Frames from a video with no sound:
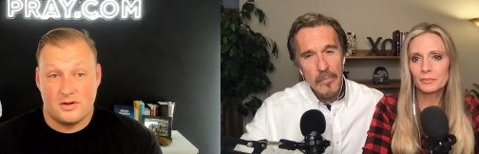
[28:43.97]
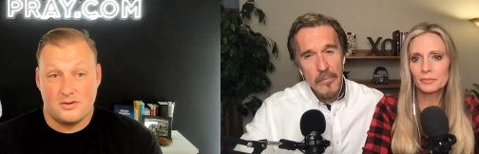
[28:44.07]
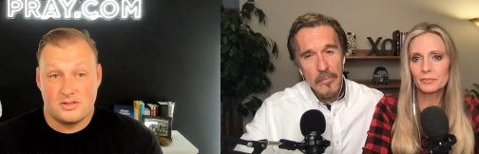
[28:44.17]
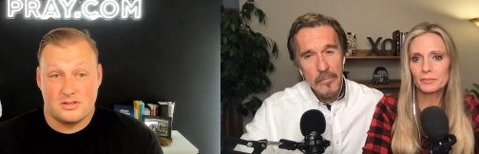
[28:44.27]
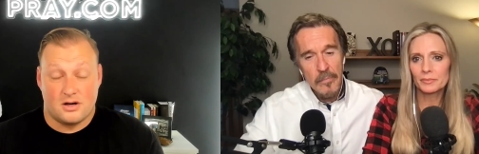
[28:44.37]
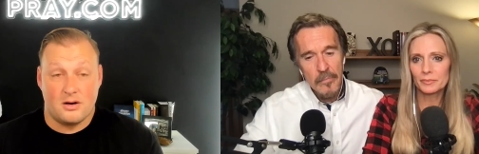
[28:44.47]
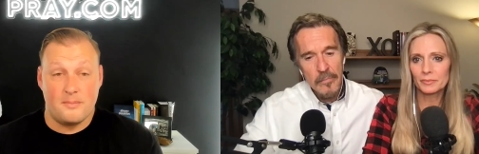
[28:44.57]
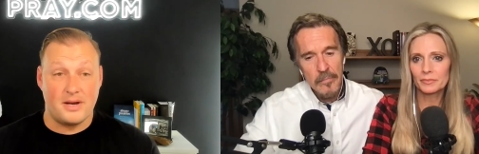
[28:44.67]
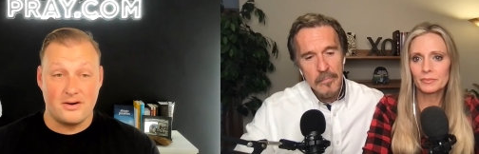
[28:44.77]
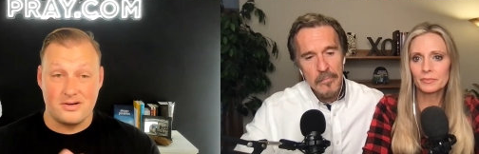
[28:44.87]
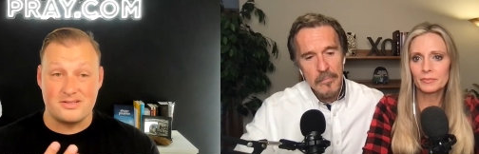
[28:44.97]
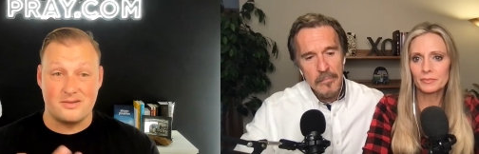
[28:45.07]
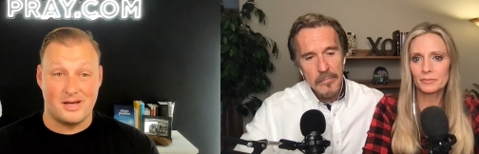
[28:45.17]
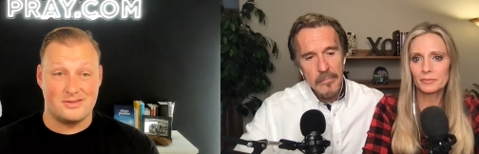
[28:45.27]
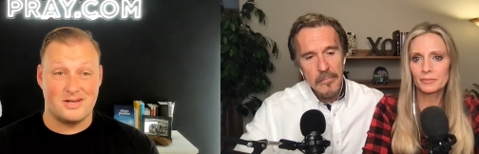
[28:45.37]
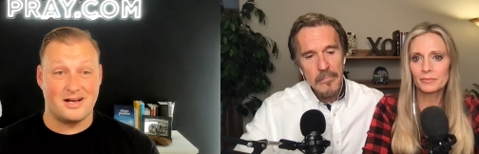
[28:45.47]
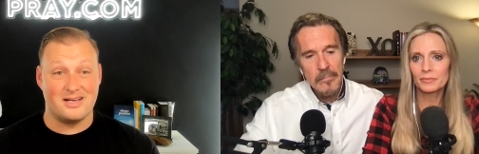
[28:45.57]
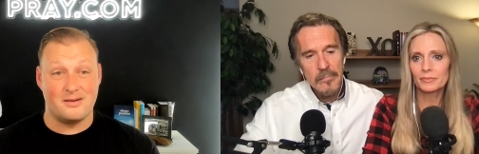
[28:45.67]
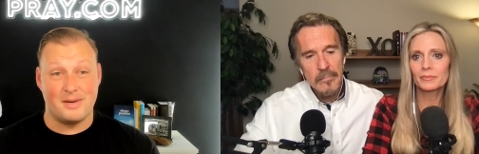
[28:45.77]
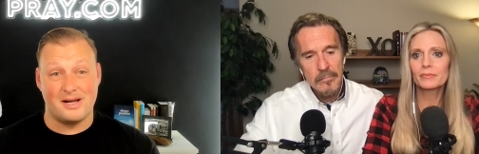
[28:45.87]
Speaker 1: folks are embarrassed about
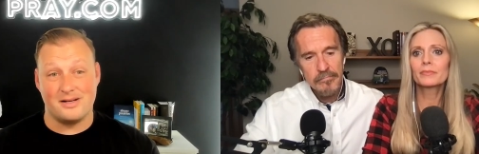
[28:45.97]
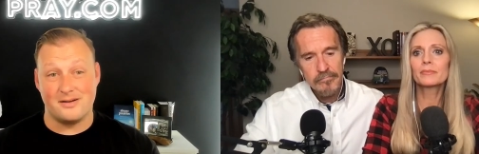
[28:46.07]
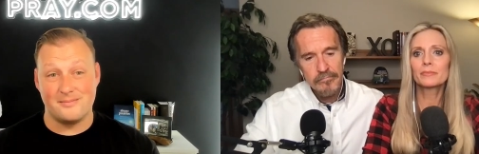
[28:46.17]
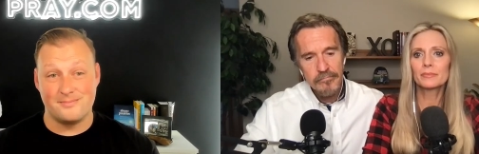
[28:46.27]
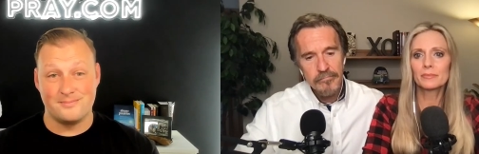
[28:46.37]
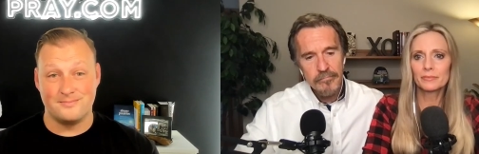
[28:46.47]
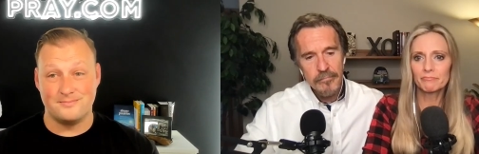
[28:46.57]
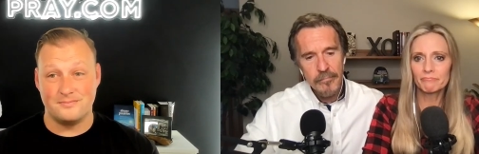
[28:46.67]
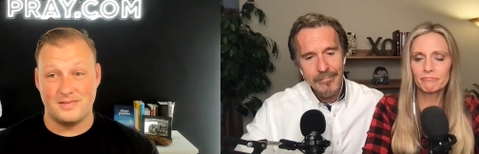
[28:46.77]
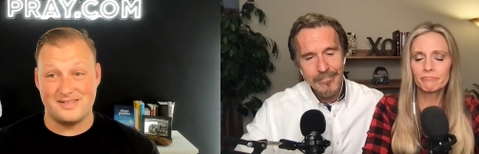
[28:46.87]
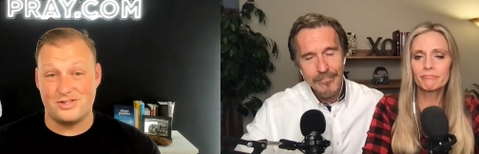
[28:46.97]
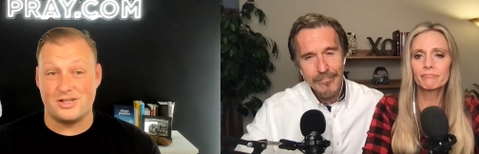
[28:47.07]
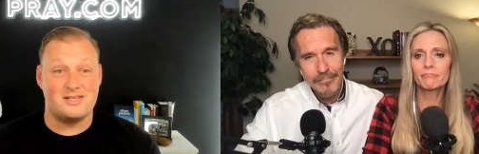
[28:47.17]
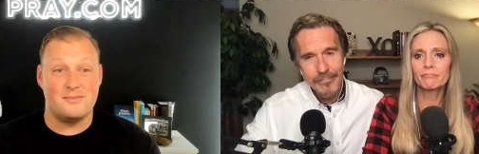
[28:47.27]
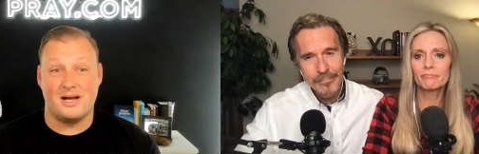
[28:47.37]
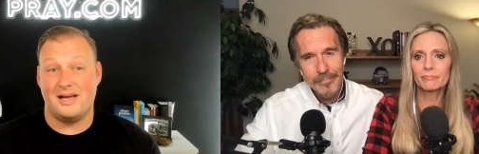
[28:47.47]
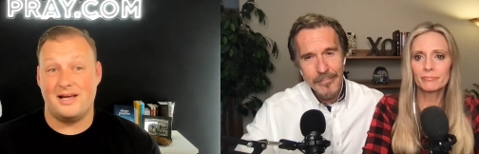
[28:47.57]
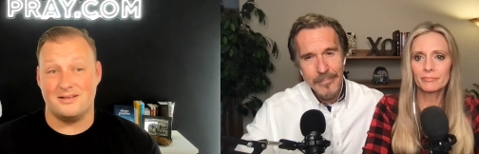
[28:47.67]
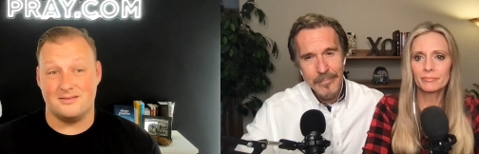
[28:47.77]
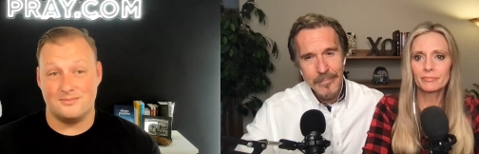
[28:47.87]
talking about it. Mm. It's hmm. just in my
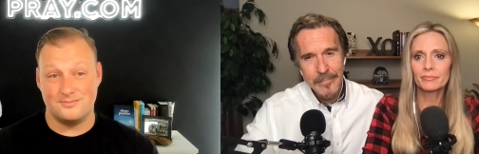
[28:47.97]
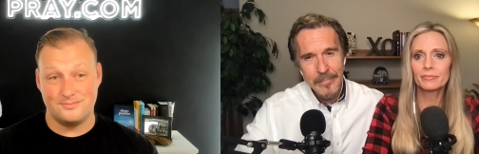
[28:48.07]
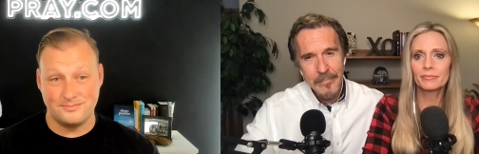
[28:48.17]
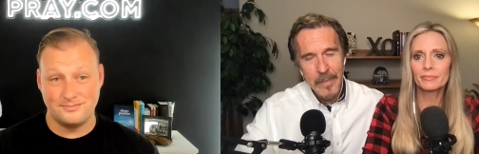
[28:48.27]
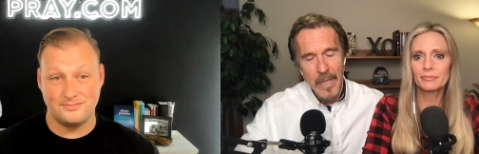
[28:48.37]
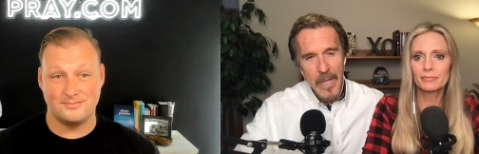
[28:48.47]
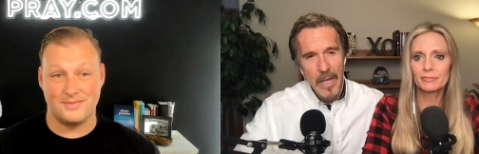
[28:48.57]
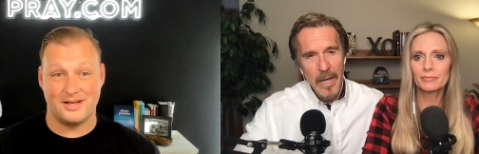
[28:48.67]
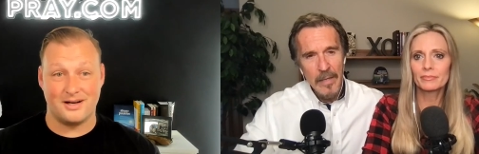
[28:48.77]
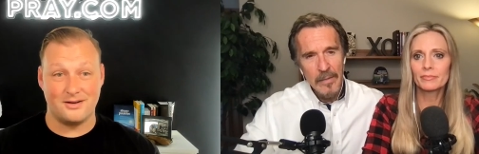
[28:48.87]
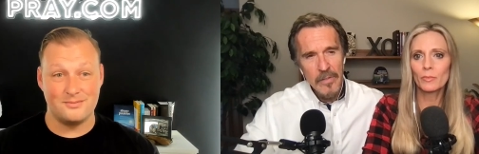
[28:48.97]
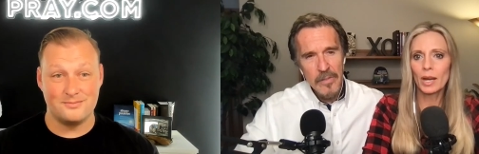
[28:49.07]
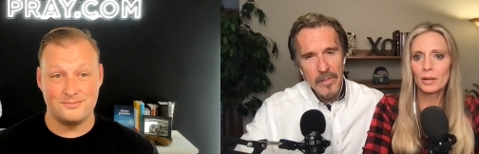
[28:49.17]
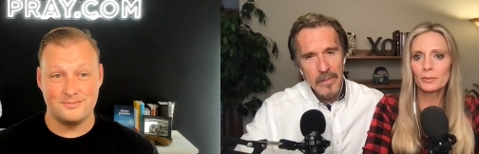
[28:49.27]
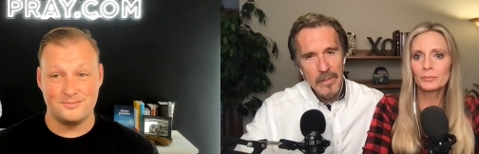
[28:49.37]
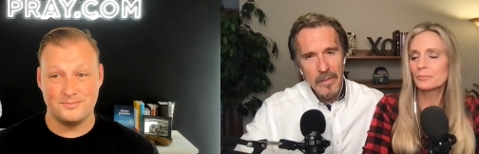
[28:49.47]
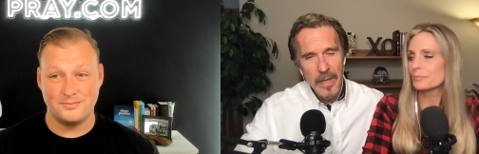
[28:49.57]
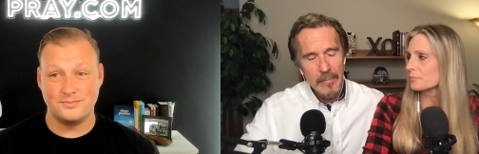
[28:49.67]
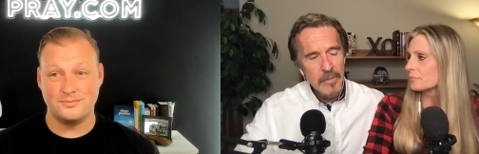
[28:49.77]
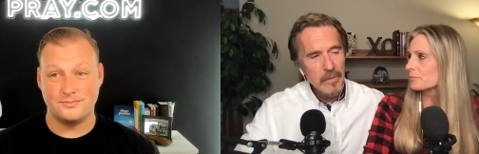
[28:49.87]
head. You know. I just wow.
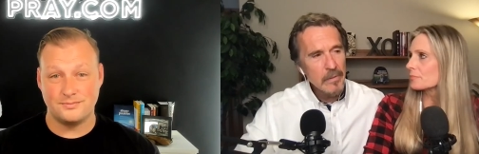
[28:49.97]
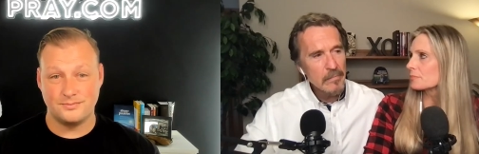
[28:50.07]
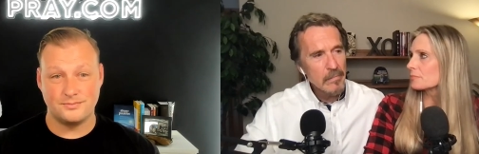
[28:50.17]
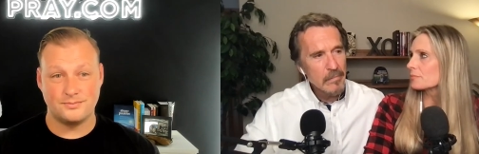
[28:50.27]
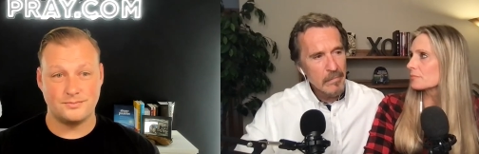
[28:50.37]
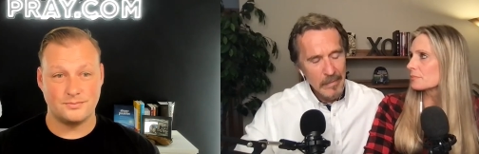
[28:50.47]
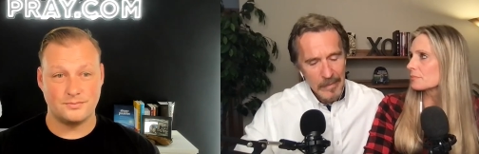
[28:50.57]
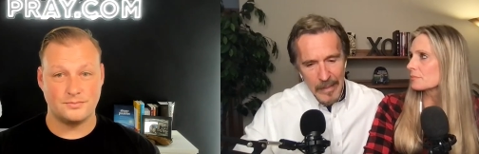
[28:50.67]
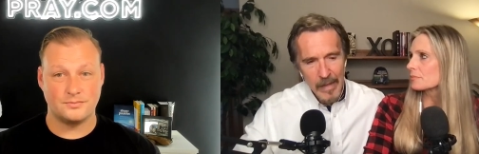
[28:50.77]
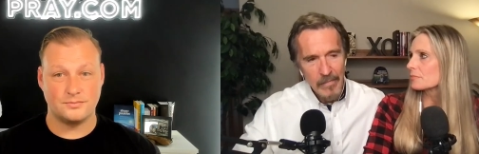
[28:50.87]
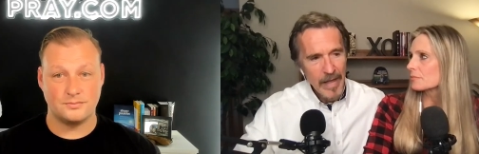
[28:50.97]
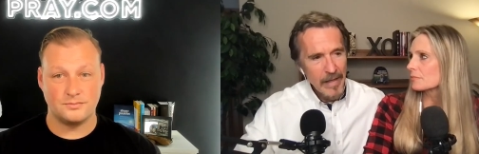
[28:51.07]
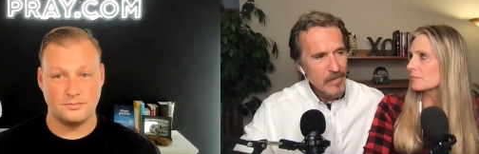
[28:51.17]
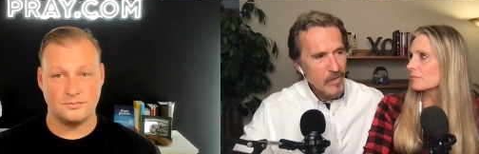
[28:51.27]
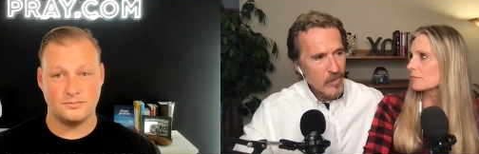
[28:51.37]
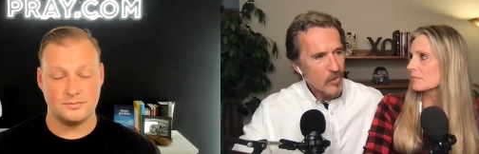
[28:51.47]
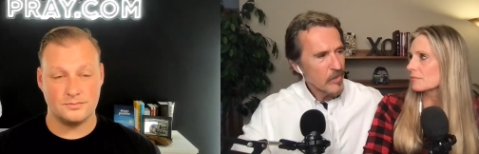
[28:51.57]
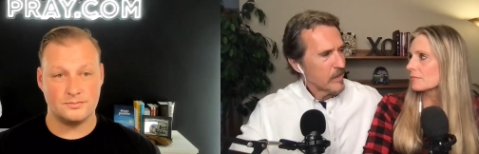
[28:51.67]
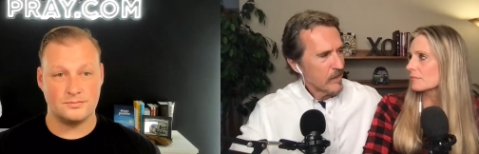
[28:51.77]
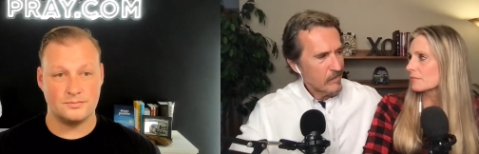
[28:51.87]
Speaker 2: absolutely love. I haven't
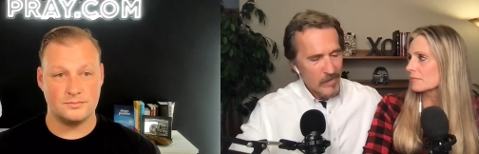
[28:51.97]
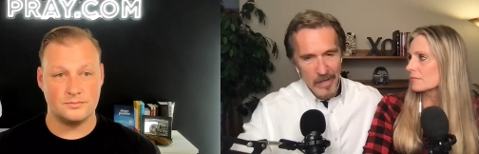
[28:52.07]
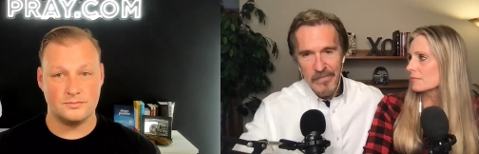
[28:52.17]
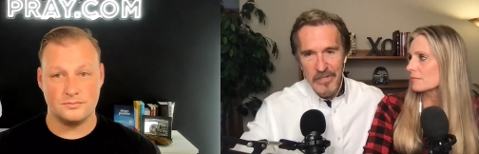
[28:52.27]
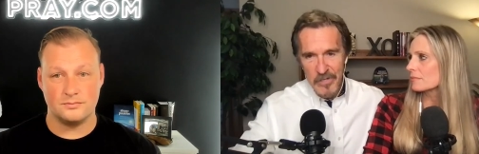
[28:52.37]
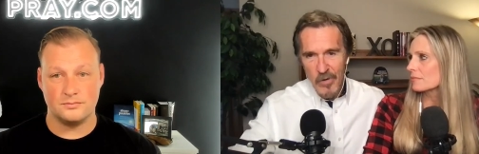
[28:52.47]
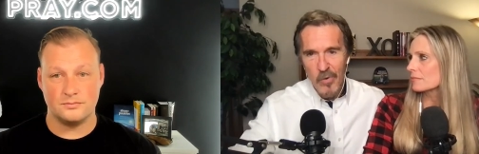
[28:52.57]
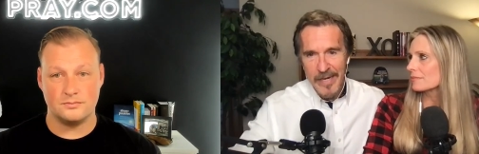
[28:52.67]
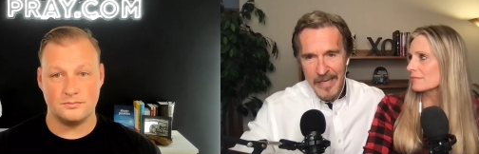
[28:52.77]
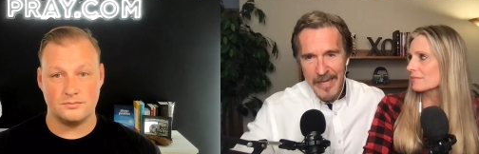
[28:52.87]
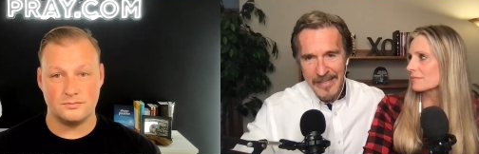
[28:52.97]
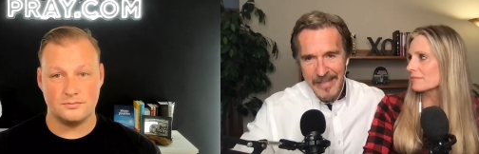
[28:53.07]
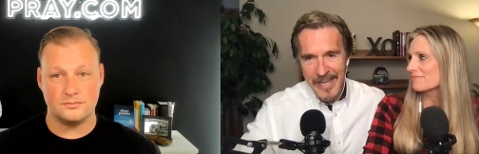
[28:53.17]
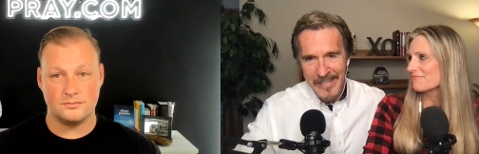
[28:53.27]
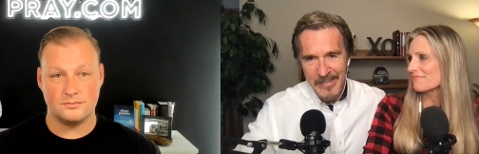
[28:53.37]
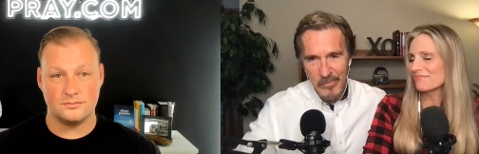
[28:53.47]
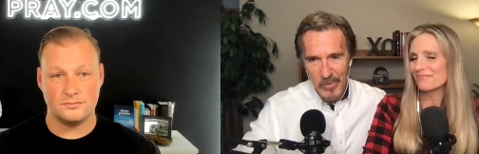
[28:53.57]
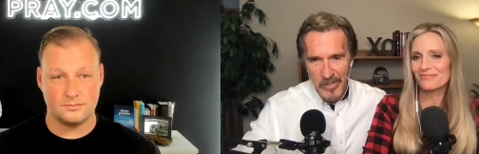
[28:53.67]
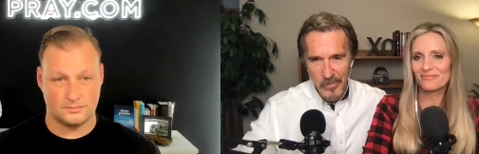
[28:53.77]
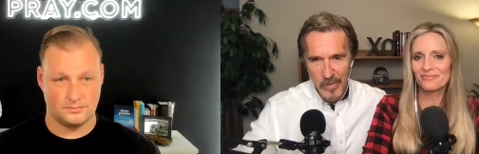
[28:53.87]
heard a, a vision quite like that,
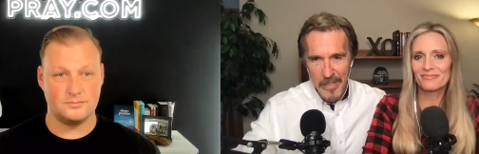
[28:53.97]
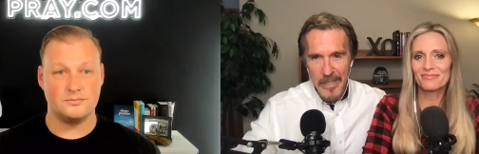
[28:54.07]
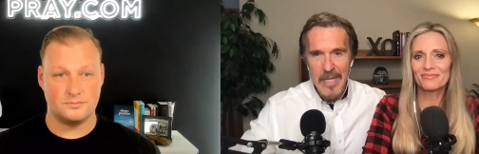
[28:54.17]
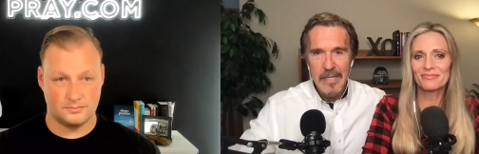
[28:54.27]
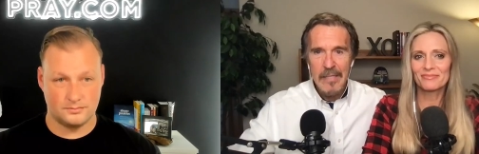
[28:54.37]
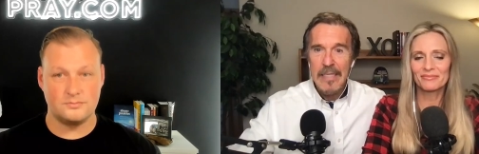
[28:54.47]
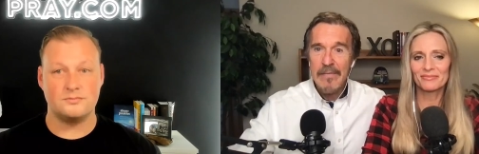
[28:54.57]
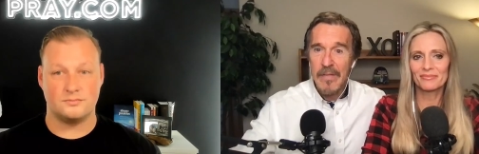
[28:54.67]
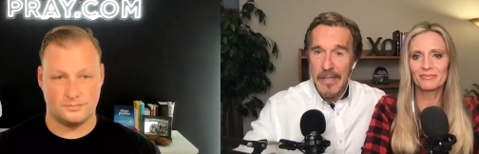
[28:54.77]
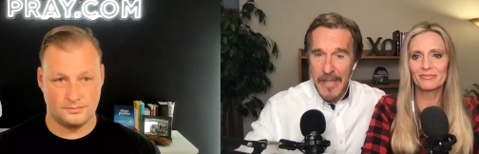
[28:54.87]
where you want to leave a